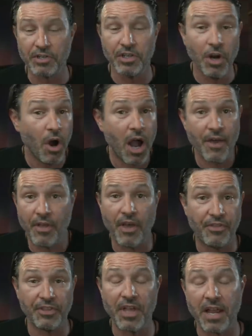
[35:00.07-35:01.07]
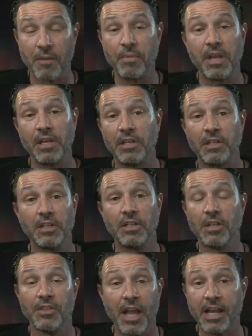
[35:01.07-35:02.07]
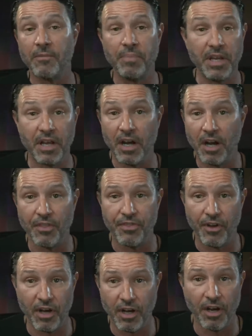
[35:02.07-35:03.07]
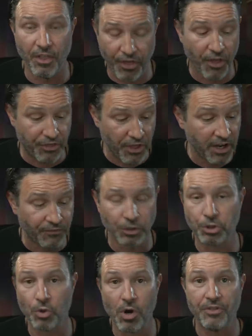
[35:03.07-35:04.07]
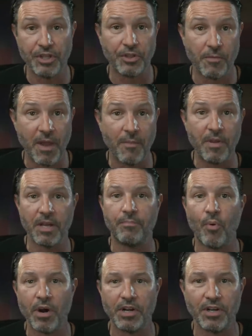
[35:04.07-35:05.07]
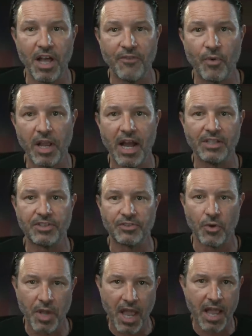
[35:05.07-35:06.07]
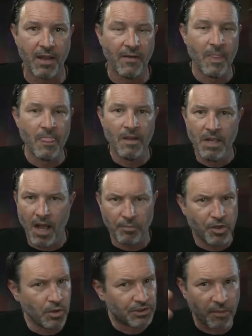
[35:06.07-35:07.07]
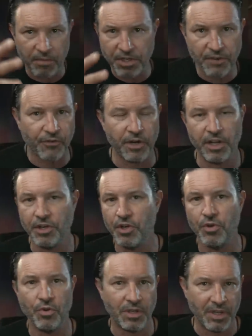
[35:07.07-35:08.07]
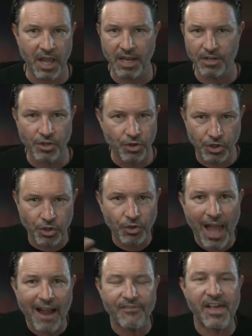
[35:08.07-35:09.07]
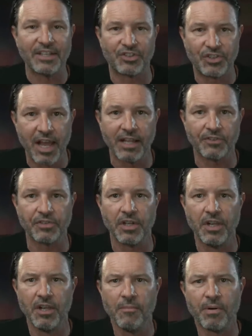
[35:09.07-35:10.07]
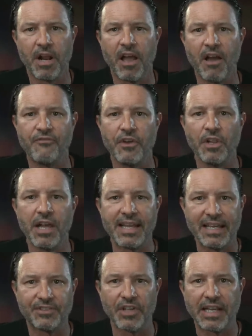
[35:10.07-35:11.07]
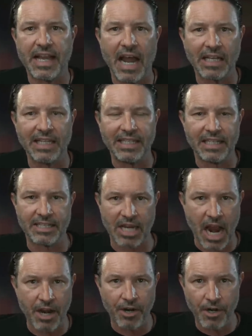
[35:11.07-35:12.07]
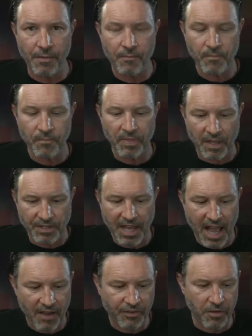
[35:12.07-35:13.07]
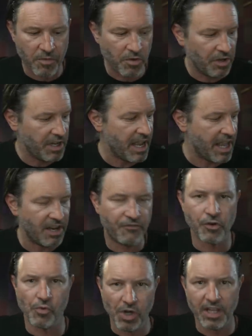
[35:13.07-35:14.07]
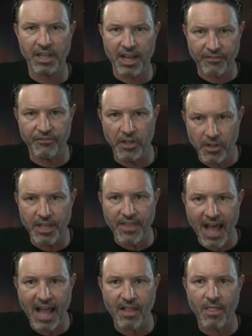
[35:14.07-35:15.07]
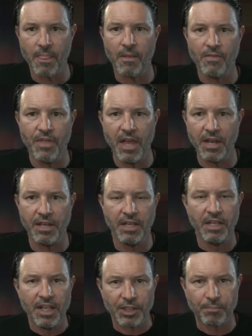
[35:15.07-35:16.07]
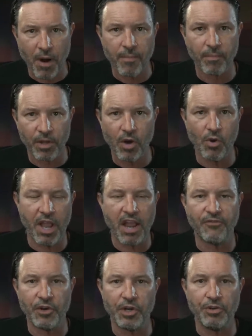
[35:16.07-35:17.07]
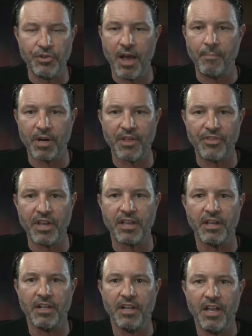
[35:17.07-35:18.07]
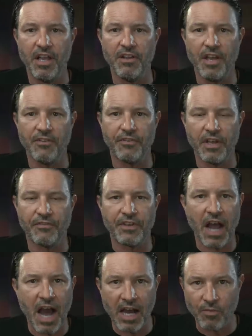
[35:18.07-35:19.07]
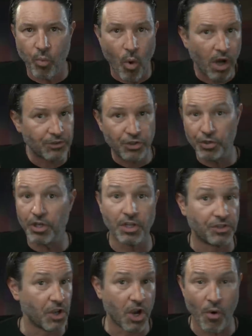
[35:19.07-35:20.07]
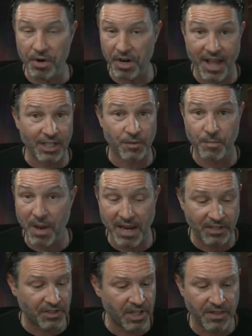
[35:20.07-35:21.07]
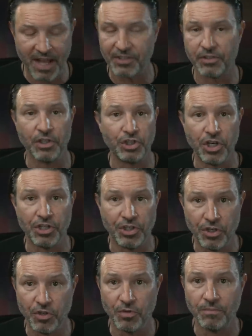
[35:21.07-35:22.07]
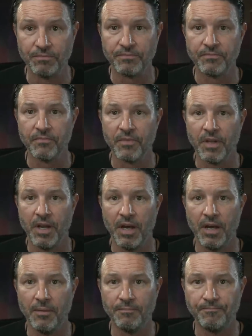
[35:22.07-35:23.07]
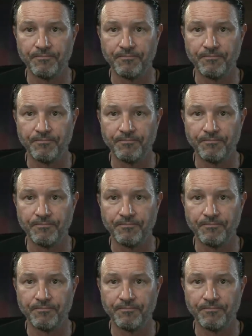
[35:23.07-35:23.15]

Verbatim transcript: know, I, I think that could be that can be a, a, a thing for sure. I think there may be a point in your life when God says, "Okay, I'm doing something different in you," and and you you'll have that sense. But I, I feel like it's a godly desire to have community, and if you're really like feeling that, then it's probably okay for you to do that. But I think if if God wants you to to go into that space, then that's legit too. Um,